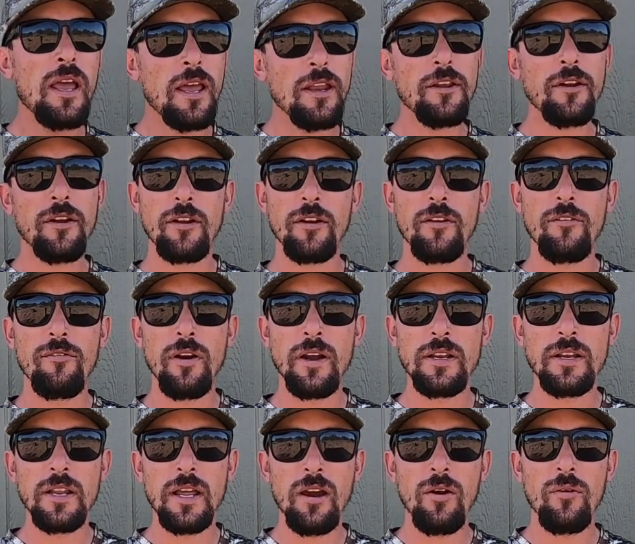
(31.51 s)
and you're going to
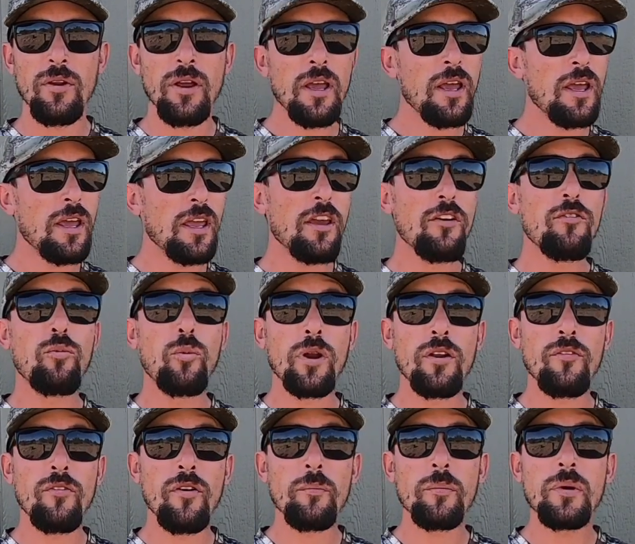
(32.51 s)
find out if
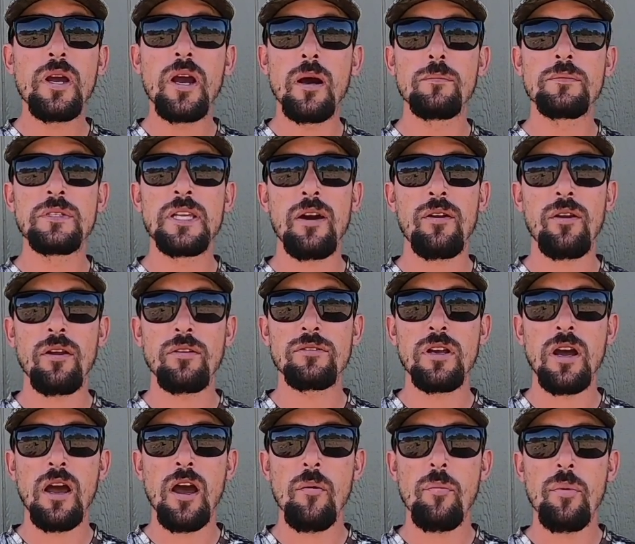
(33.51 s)
one of them comes out on
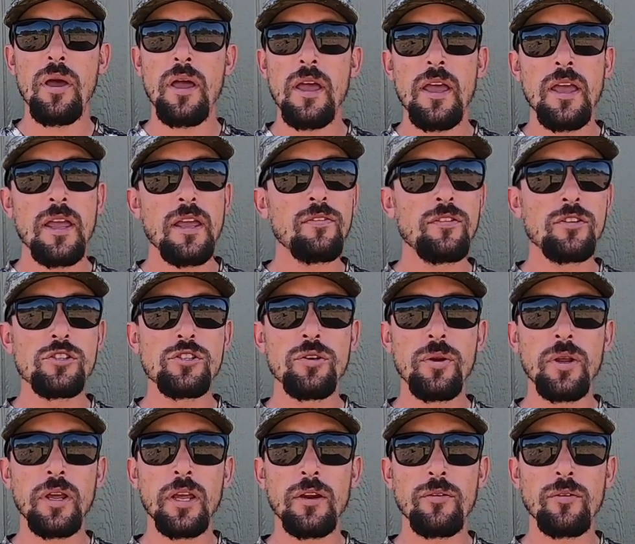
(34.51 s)
top in the
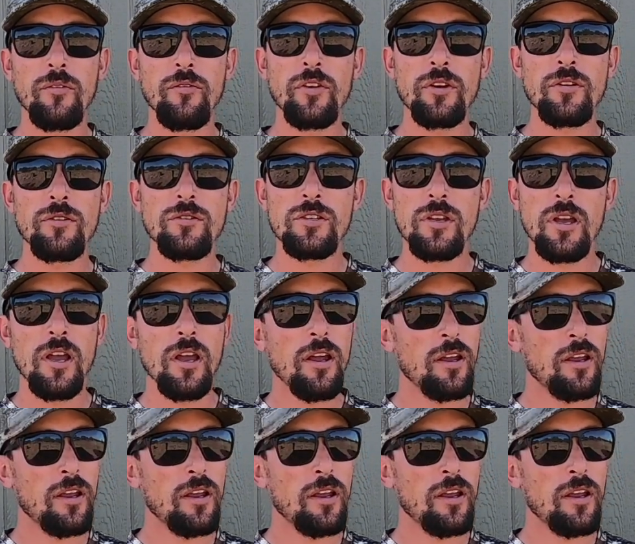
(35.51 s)
Shooting Gear Reviews,